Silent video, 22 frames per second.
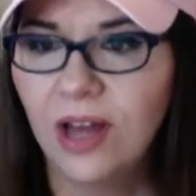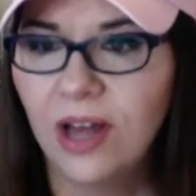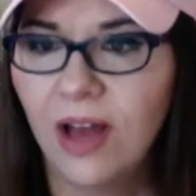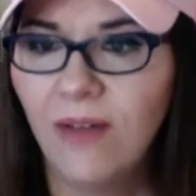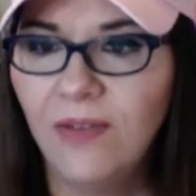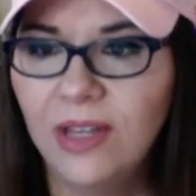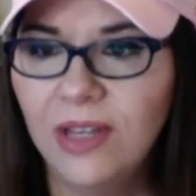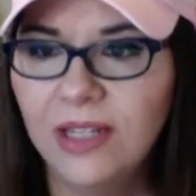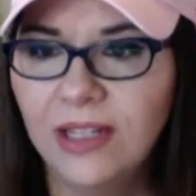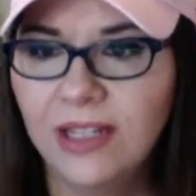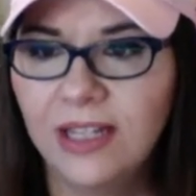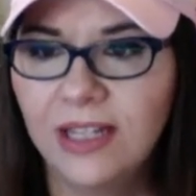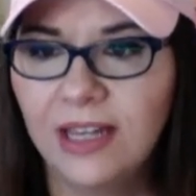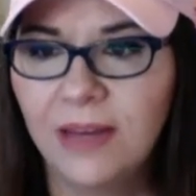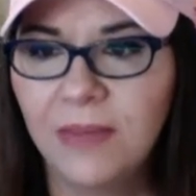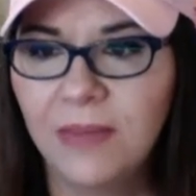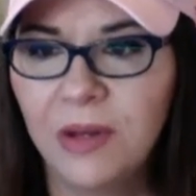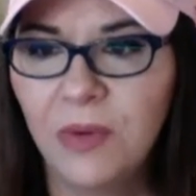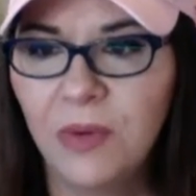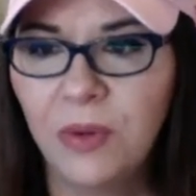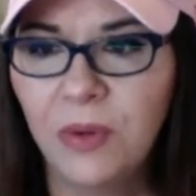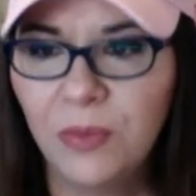Obviously, I
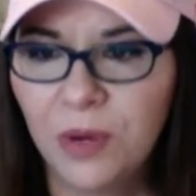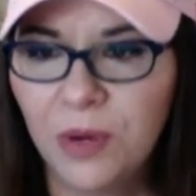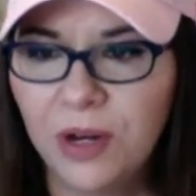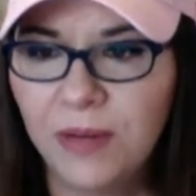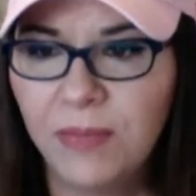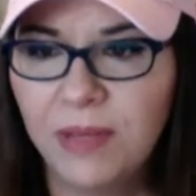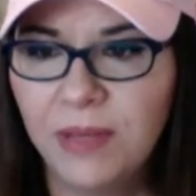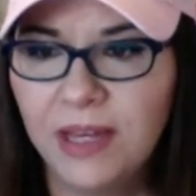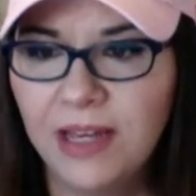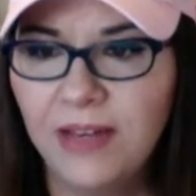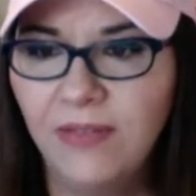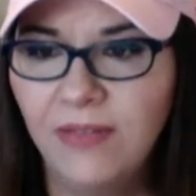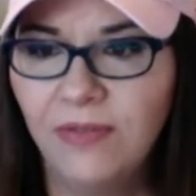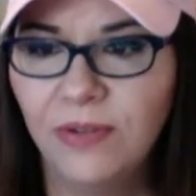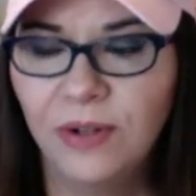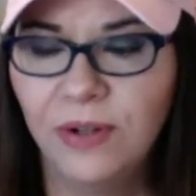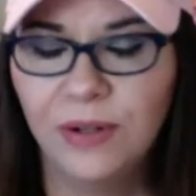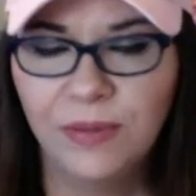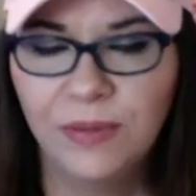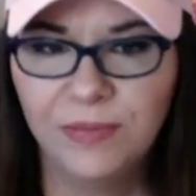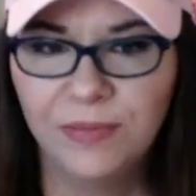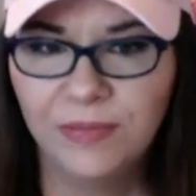mean, we want to
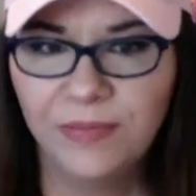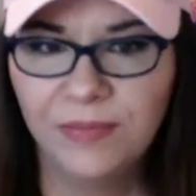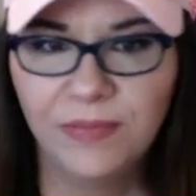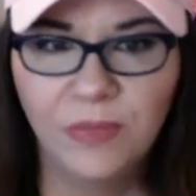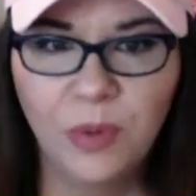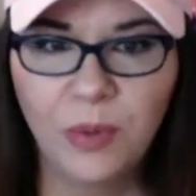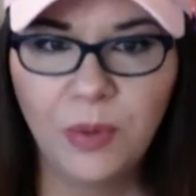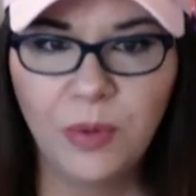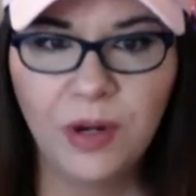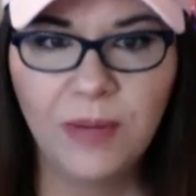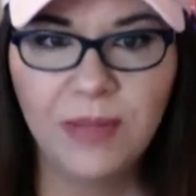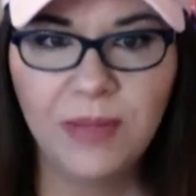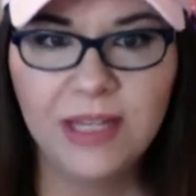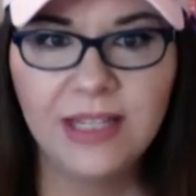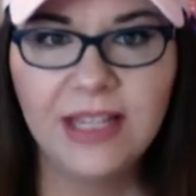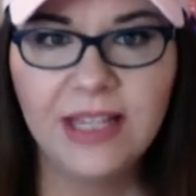be